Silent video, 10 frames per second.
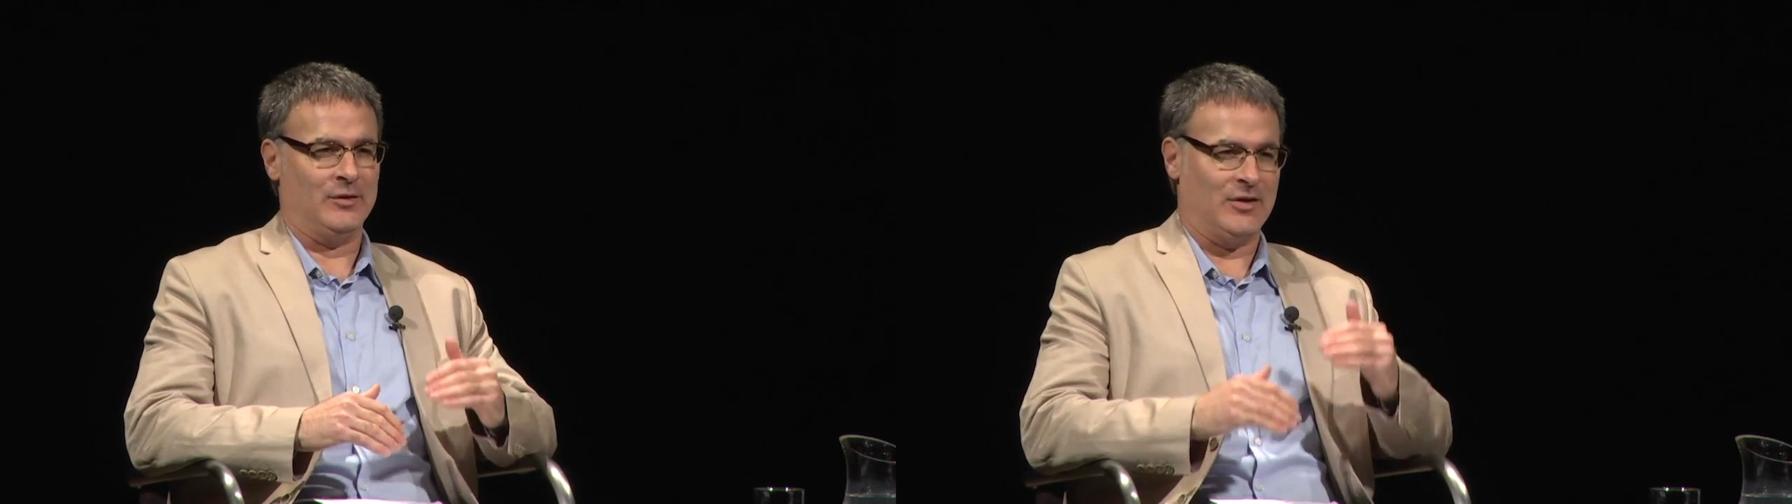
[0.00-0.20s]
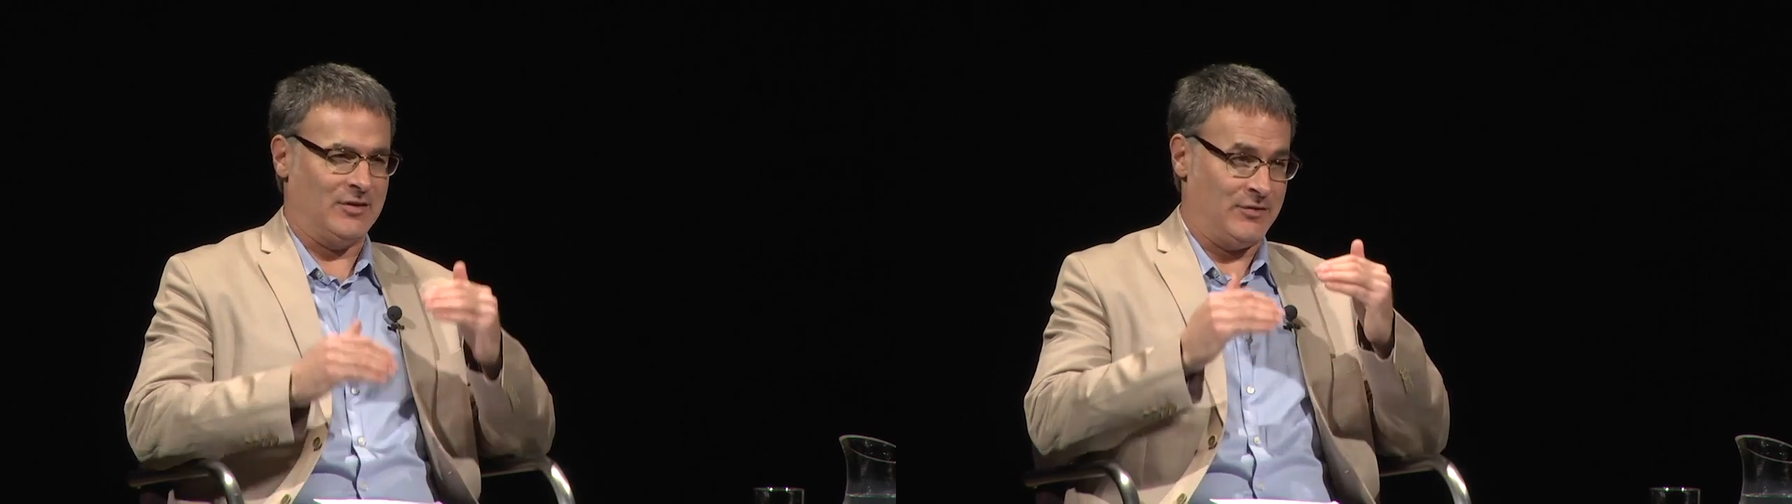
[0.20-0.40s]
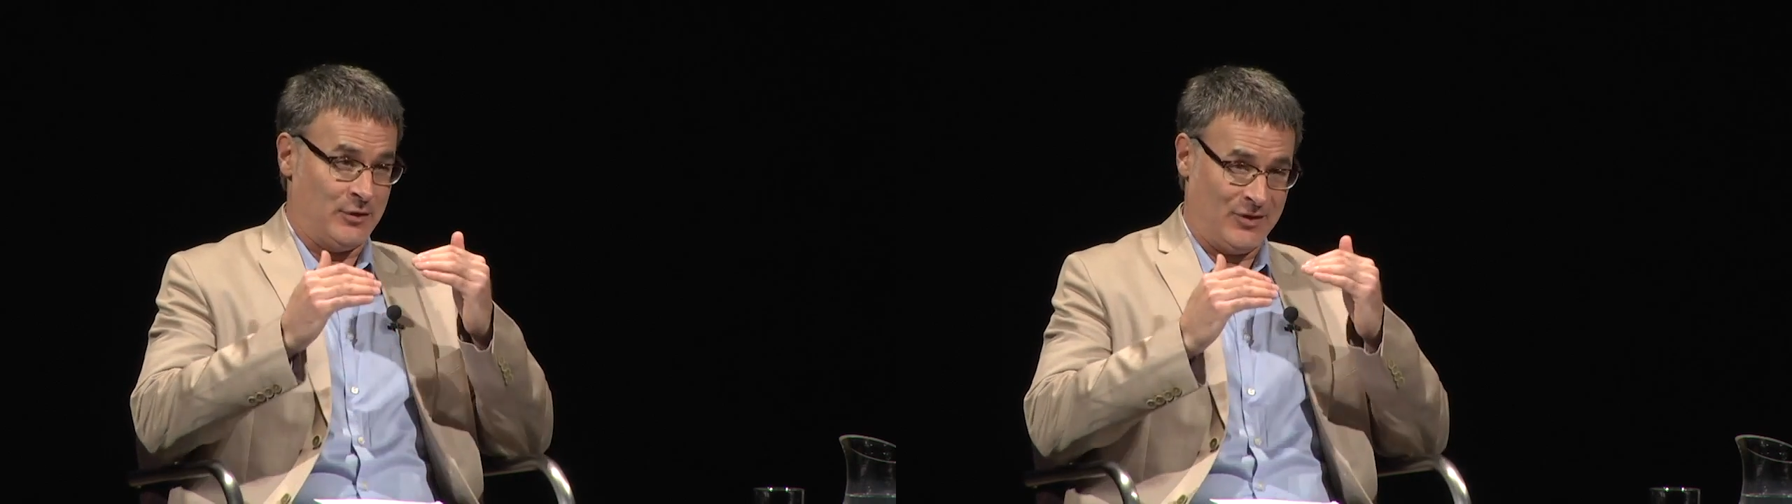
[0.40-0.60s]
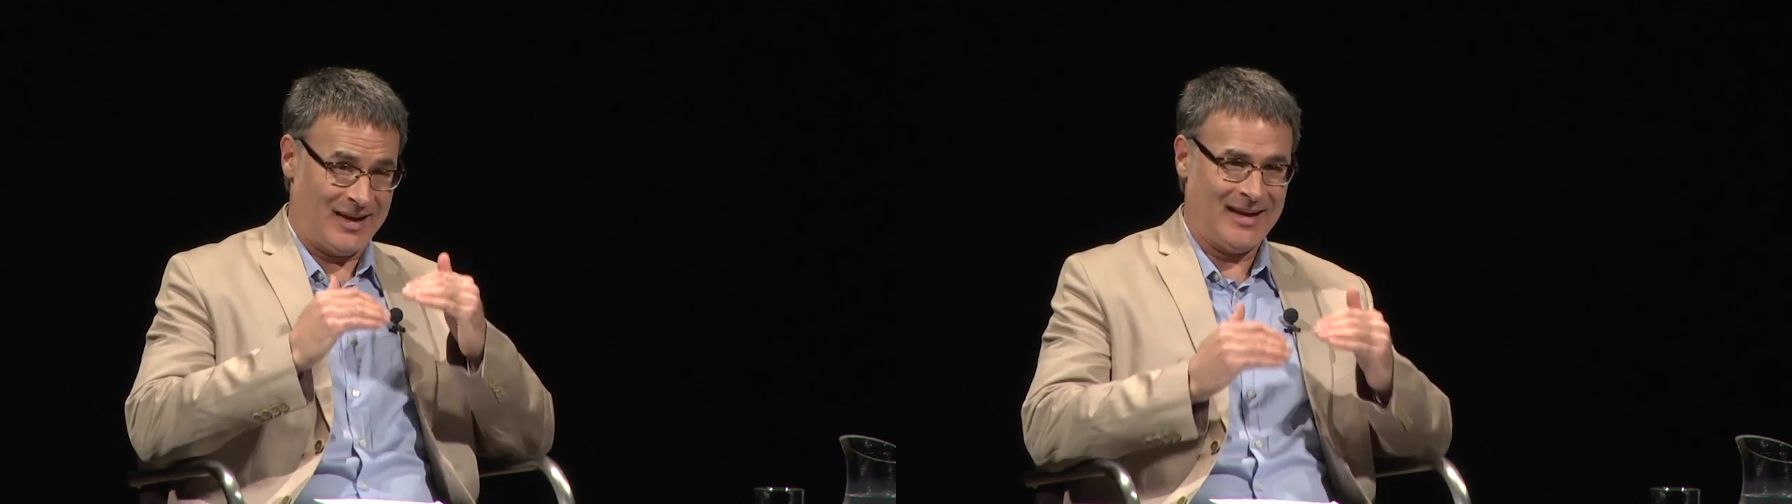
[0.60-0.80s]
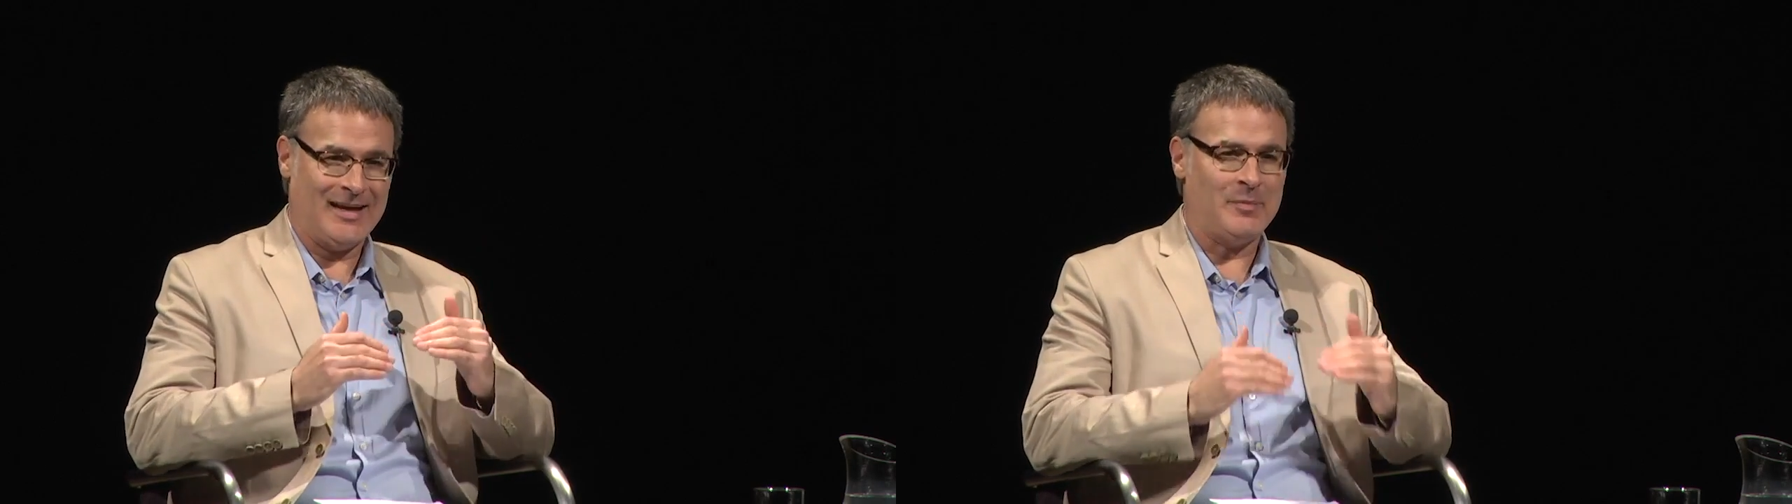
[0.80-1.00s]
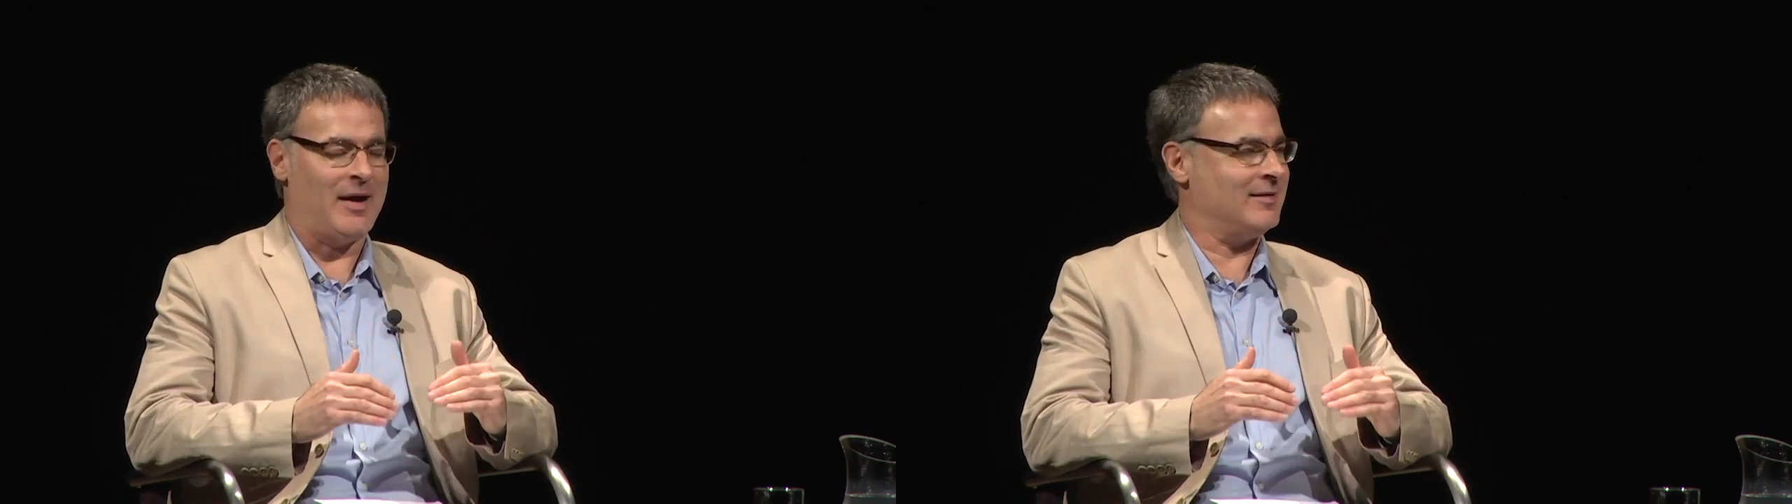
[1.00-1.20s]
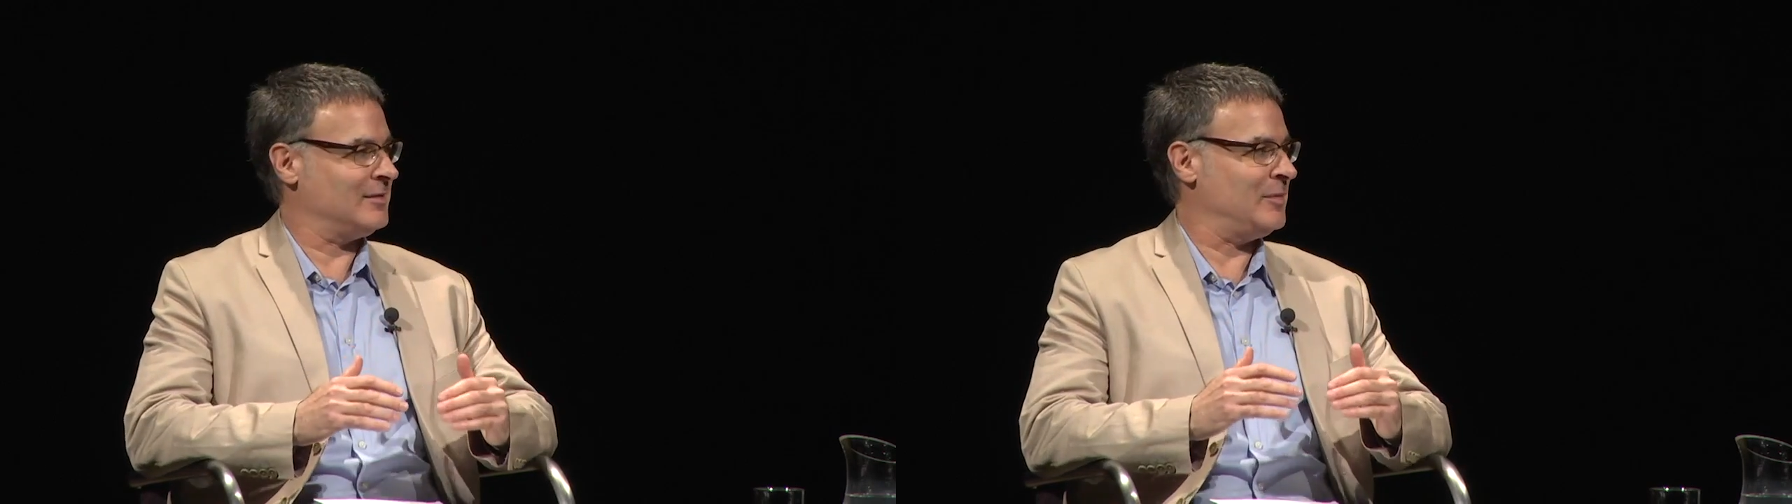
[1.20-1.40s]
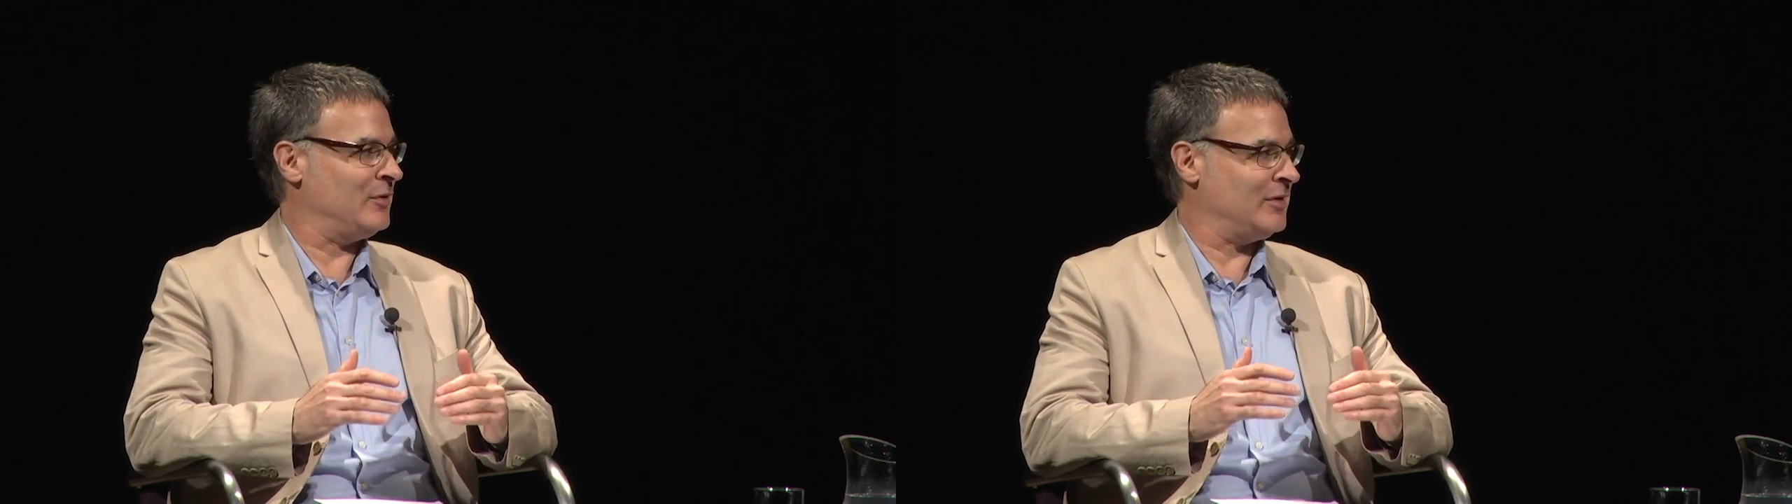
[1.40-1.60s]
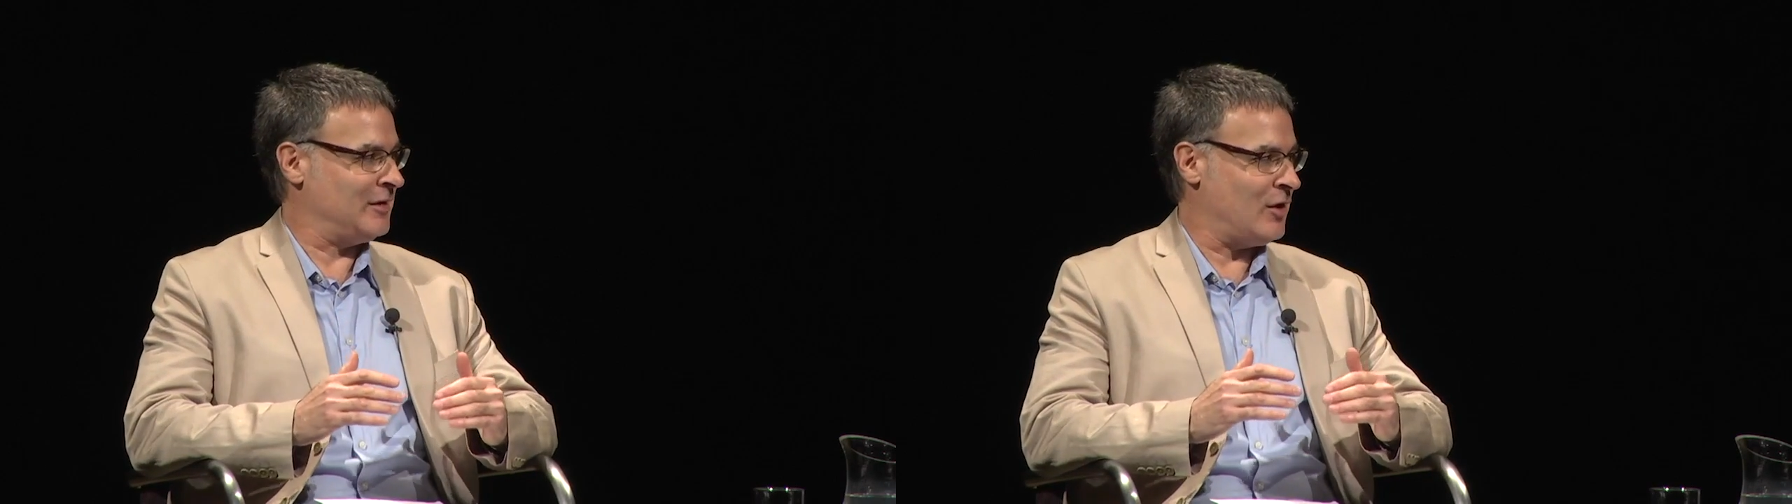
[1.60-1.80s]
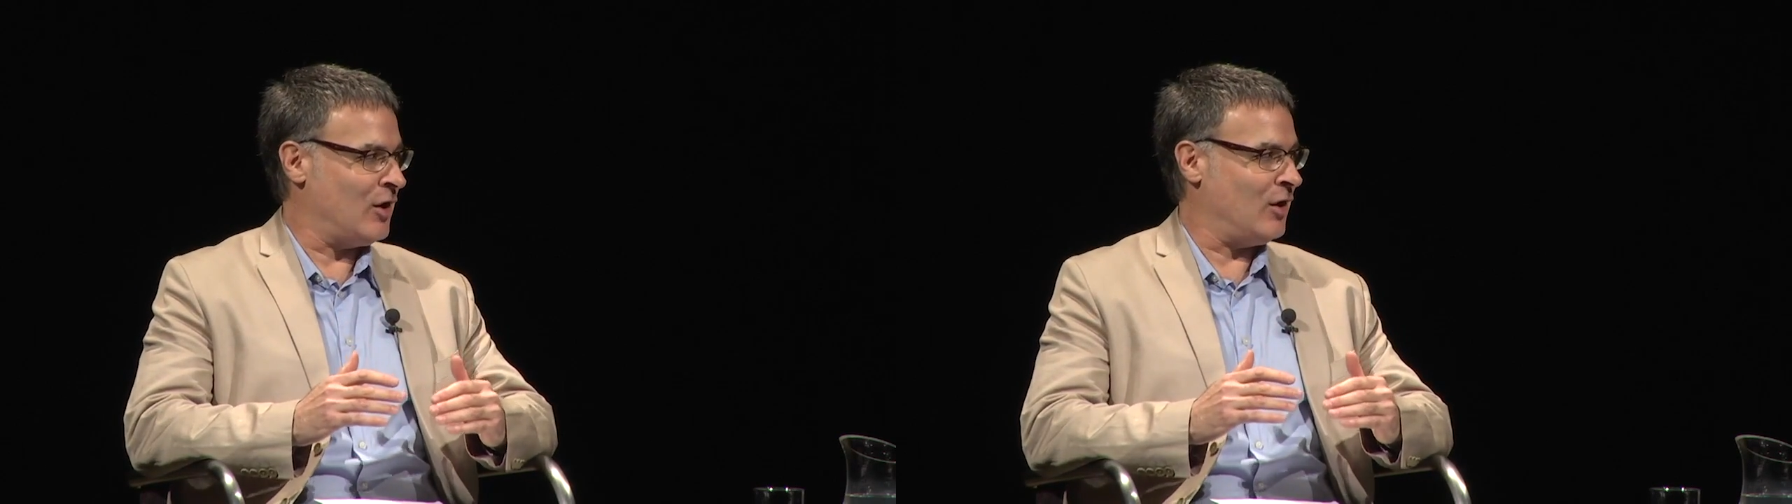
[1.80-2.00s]
because if there's any possibility
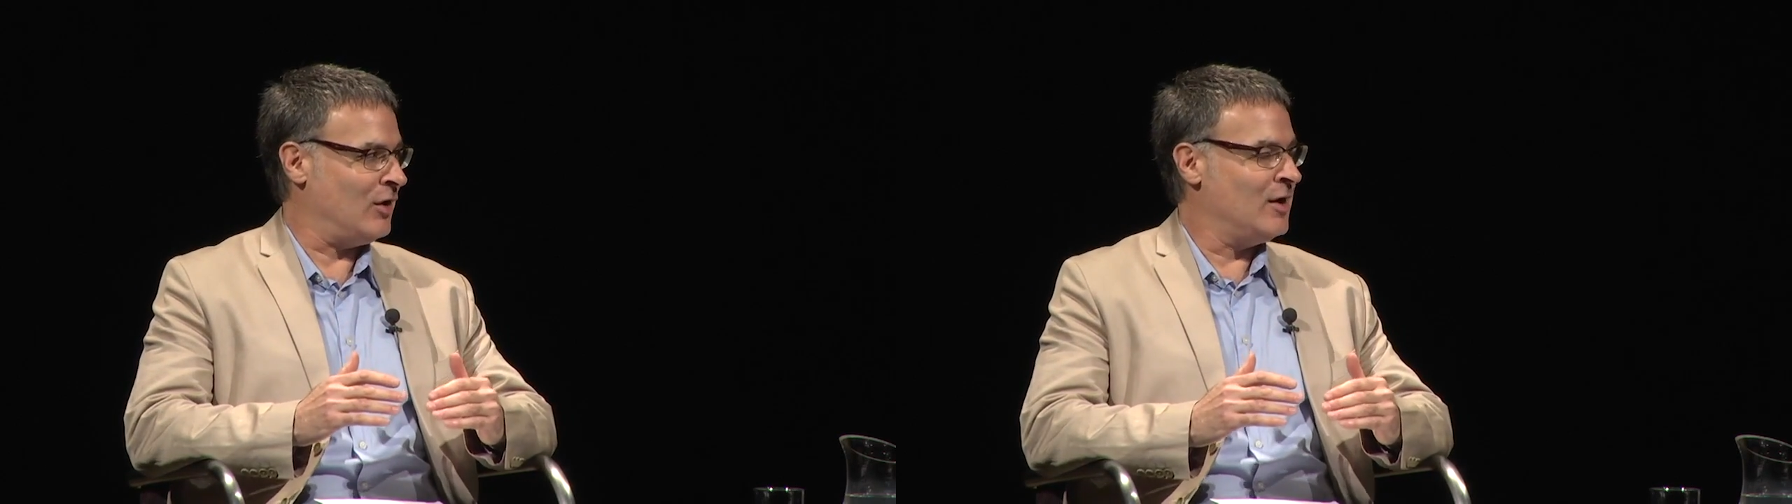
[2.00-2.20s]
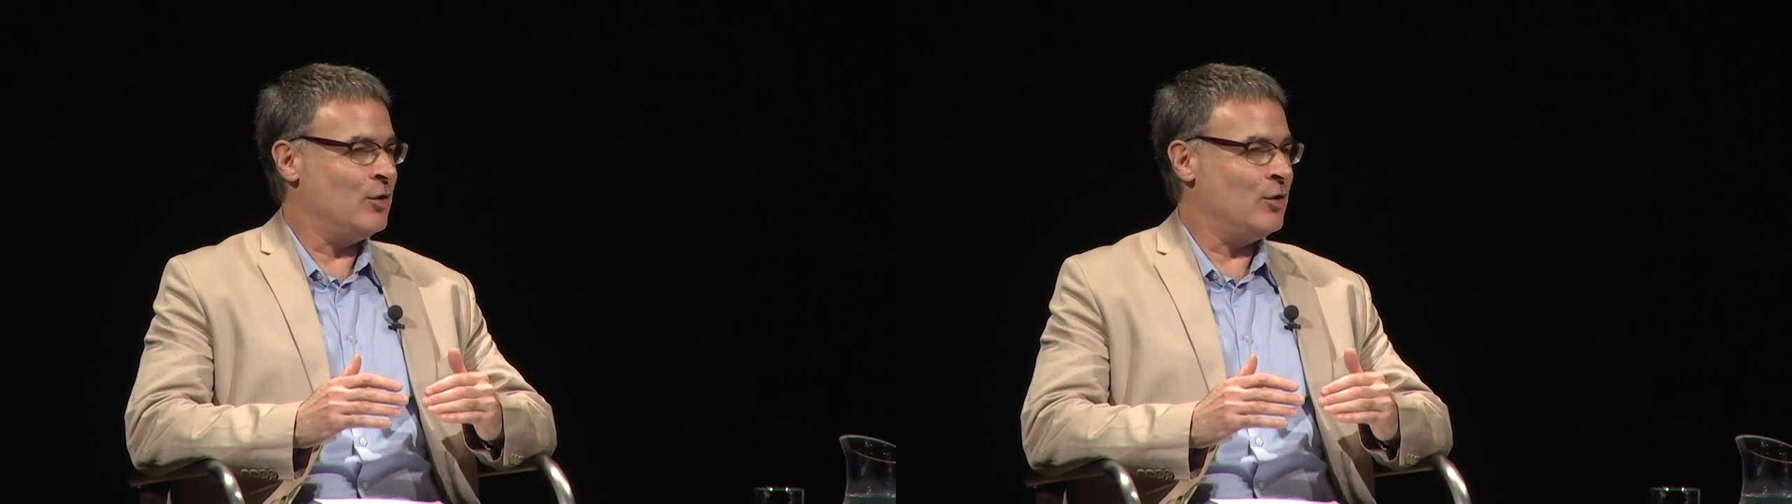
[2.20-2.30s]
at all,